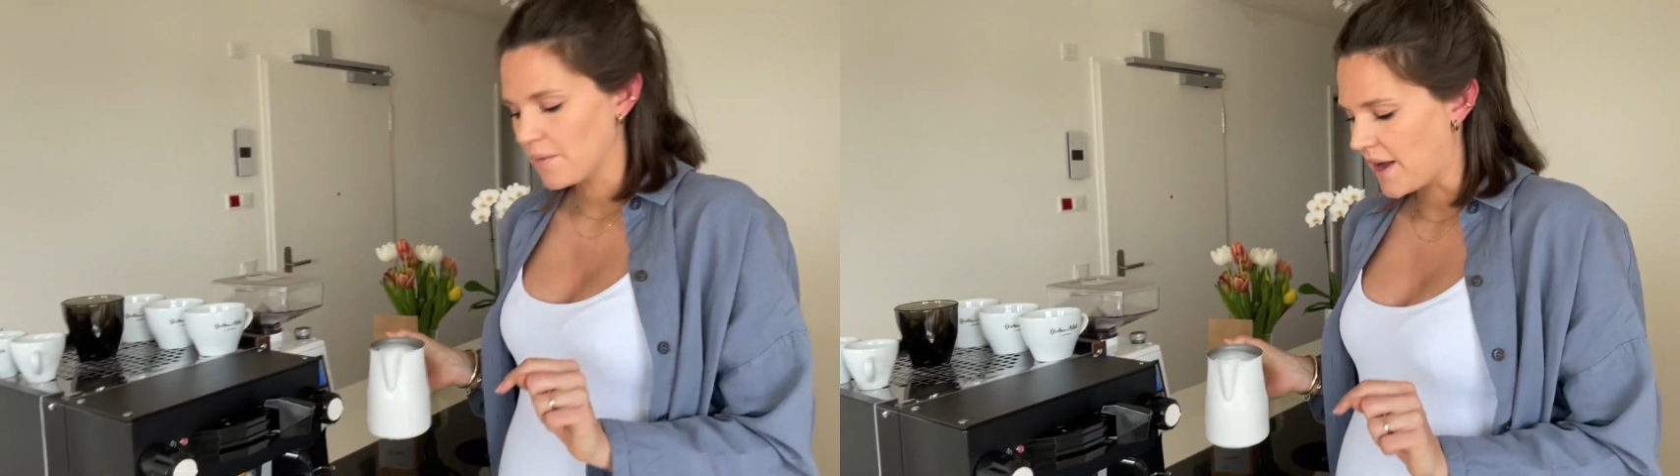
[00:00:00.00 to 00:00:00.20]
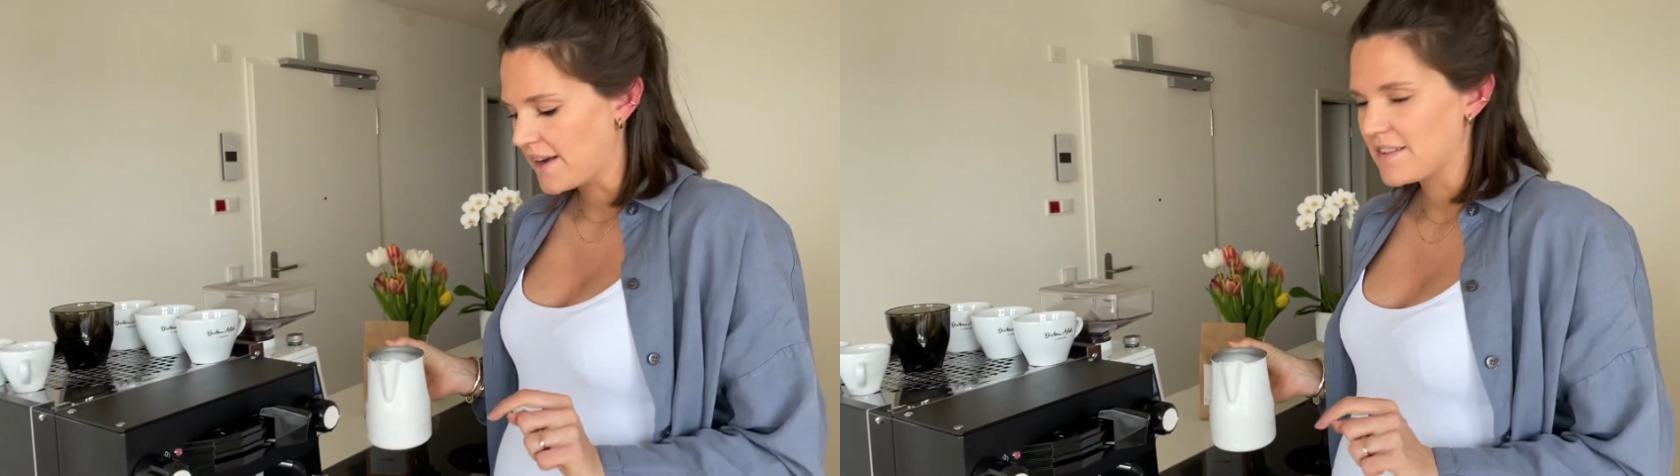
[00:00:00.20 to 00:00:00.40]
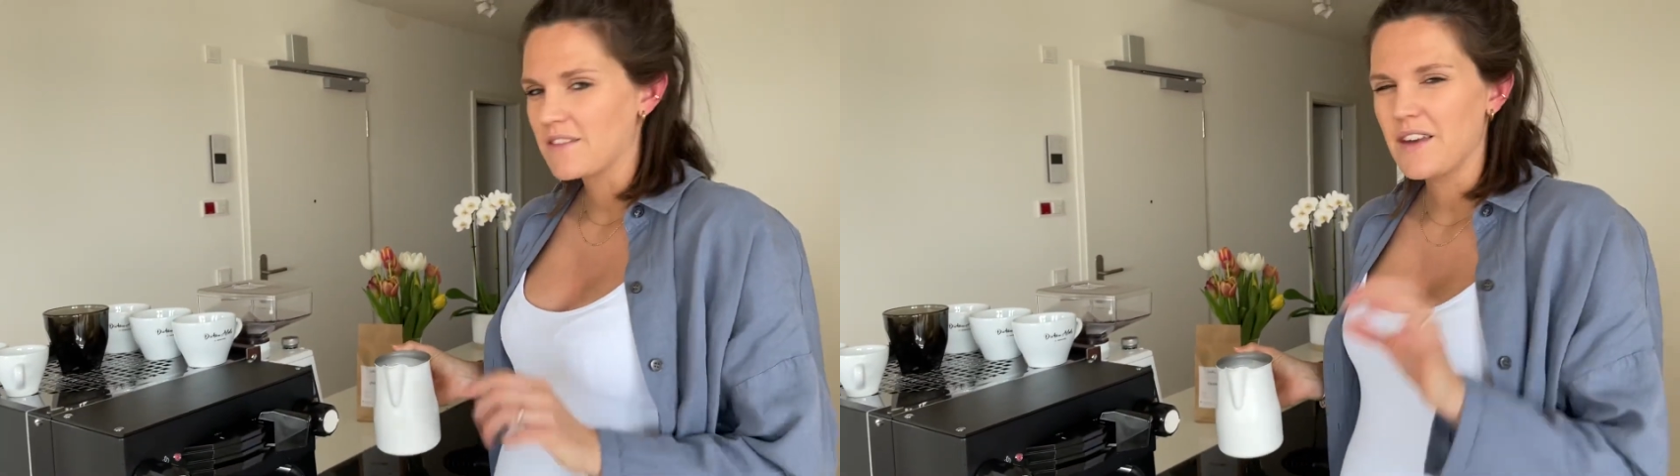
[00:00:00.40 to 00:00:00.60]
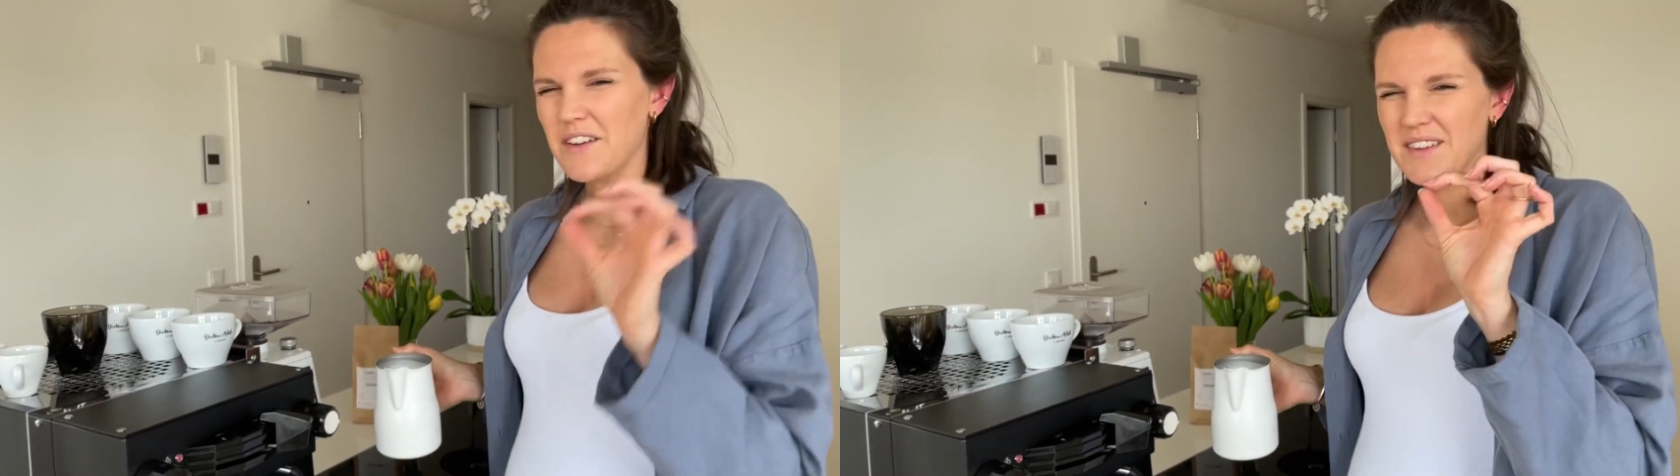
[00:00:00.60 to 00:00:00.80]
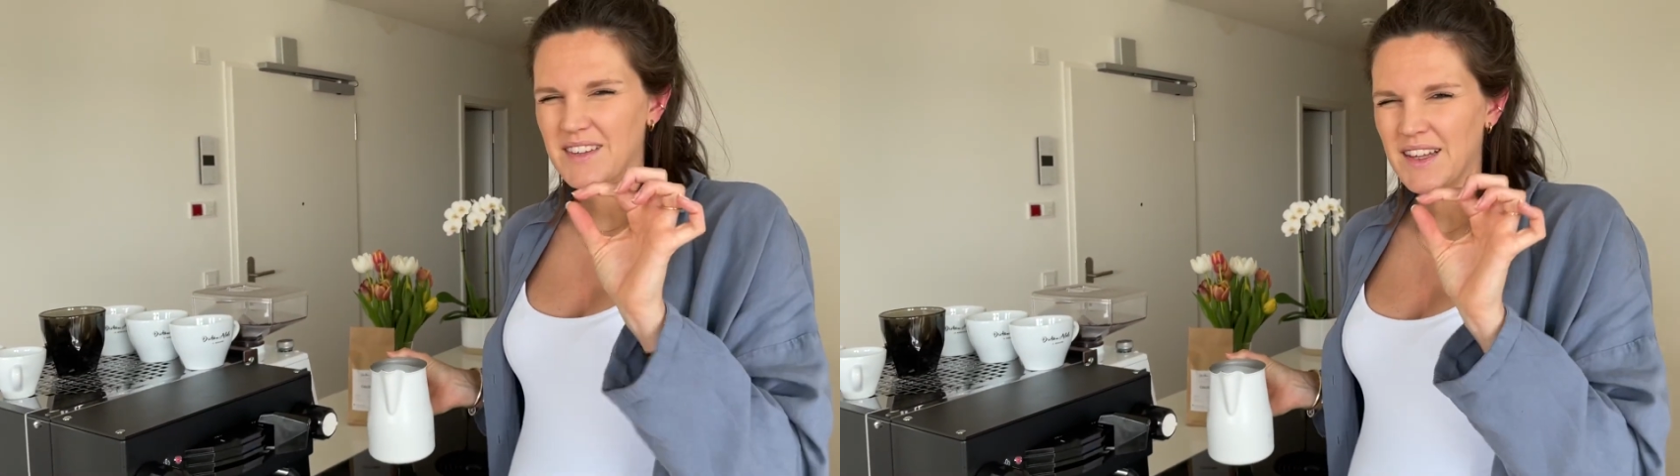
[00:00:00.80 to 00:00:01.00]
white is a very
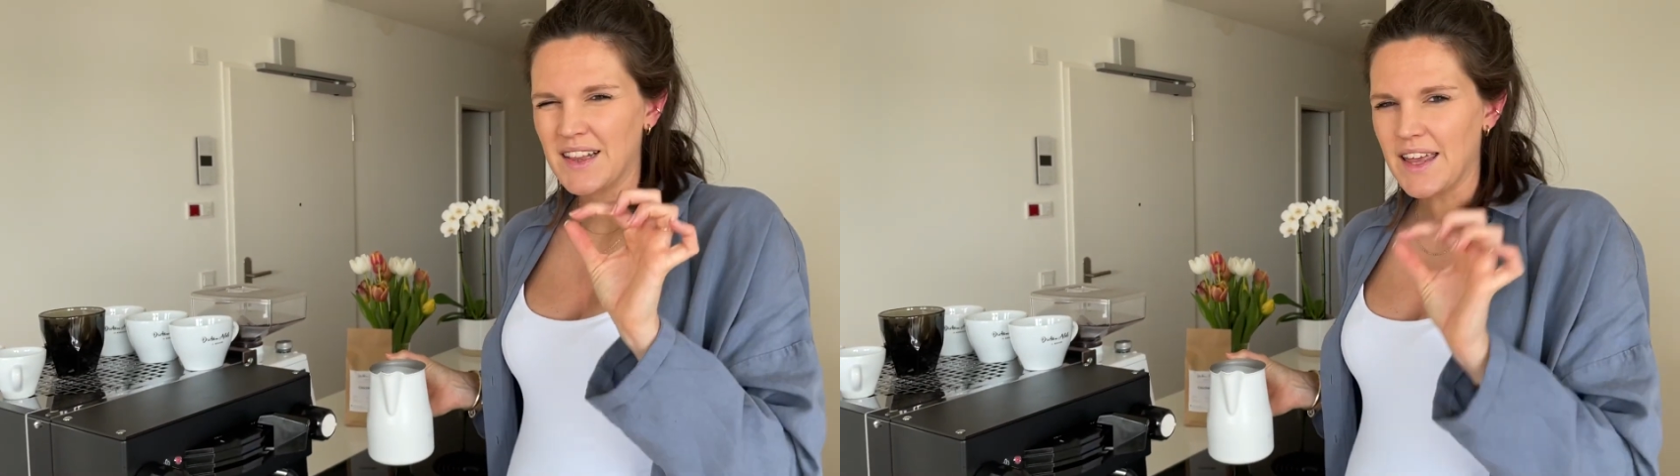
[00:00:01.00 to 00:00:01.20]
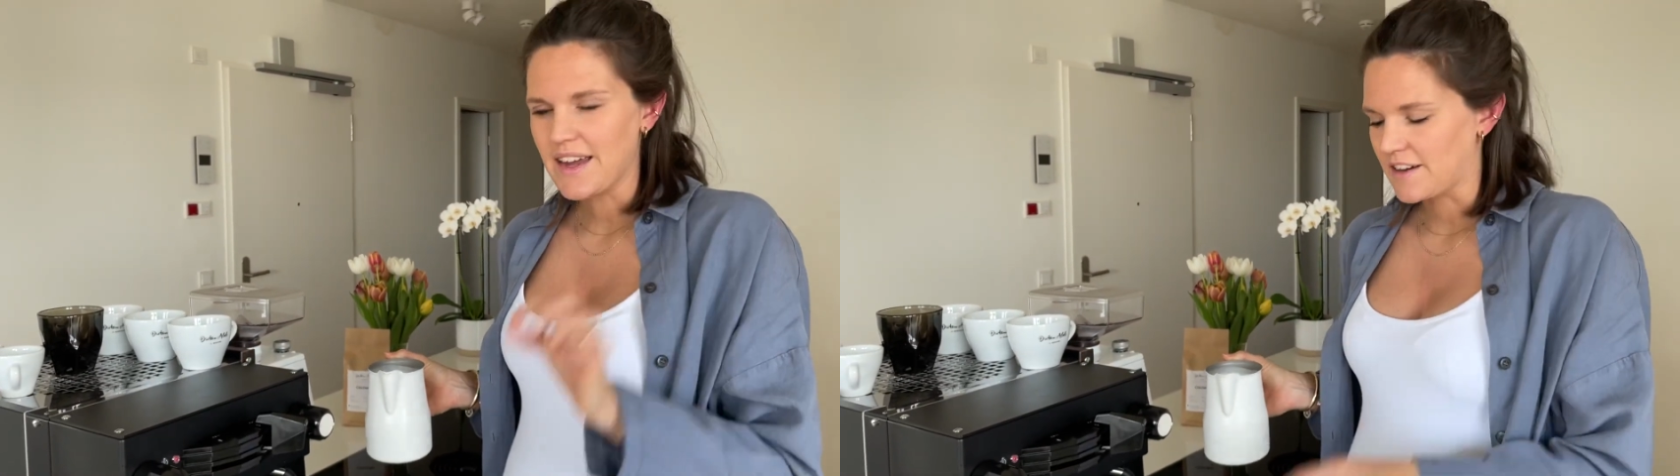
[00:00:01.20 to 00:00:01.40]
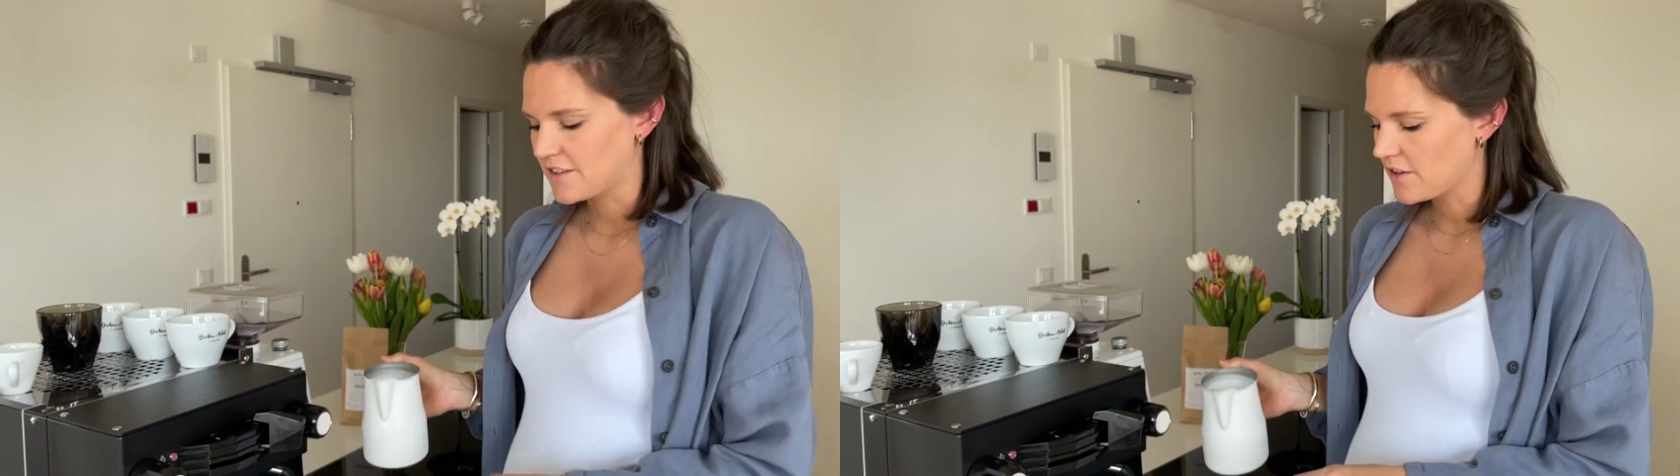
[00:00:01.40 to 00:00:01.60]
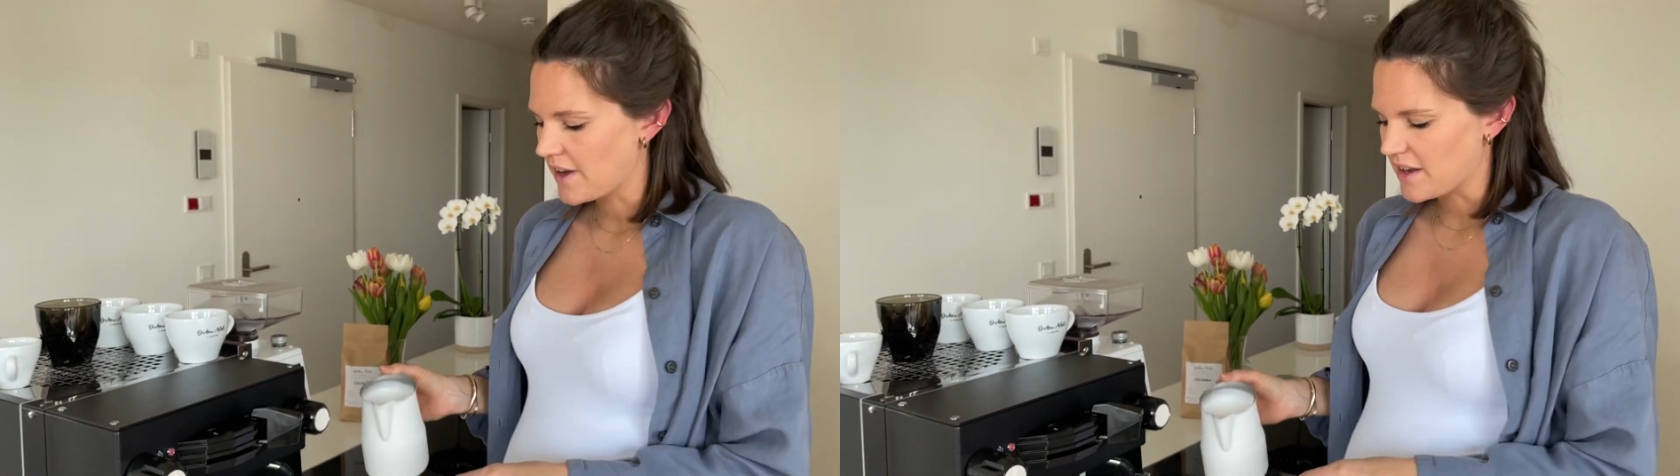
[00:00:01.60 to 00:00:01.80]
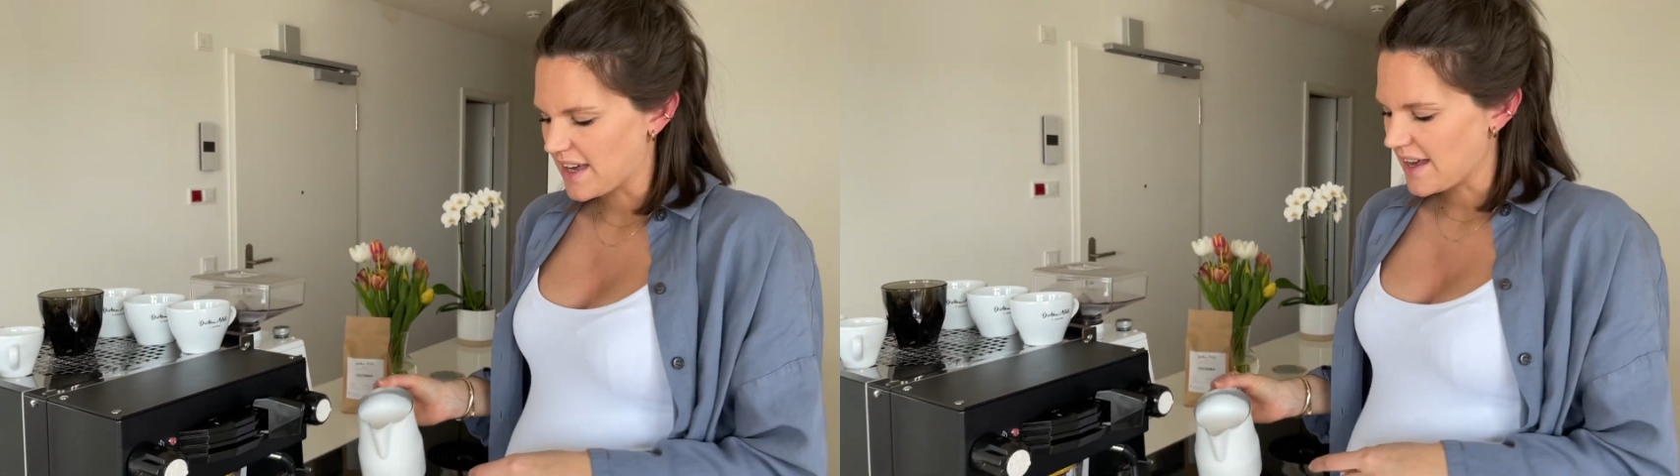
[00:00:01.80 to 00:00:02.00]
thin layer, so
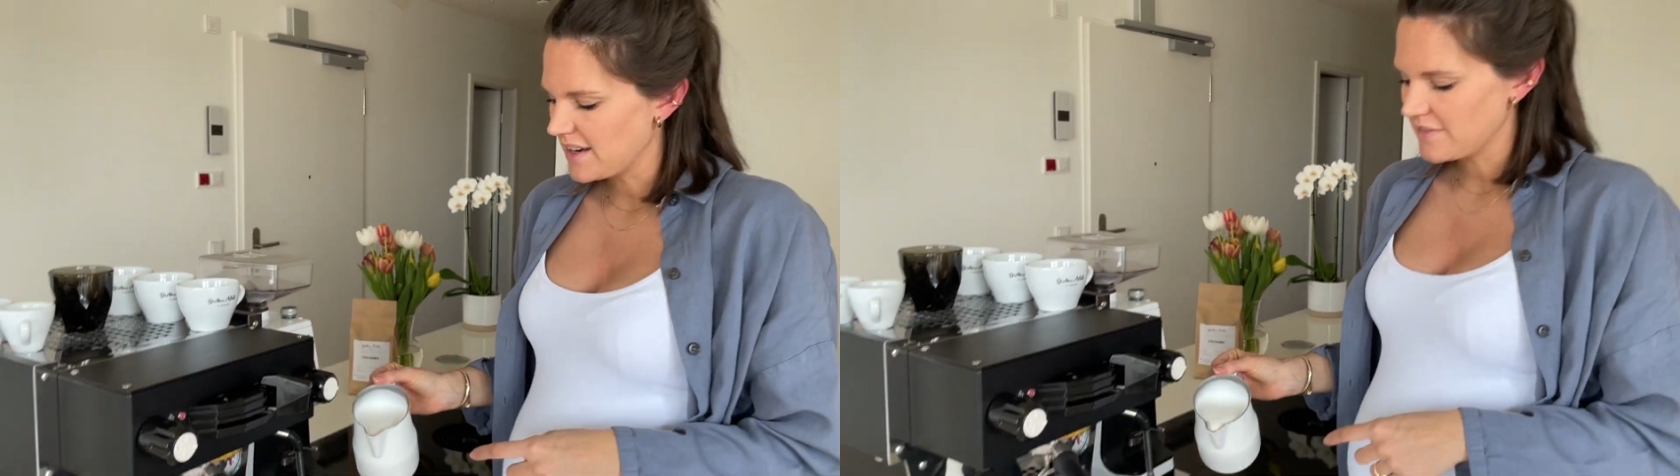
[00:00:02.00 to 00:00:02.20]
I kind of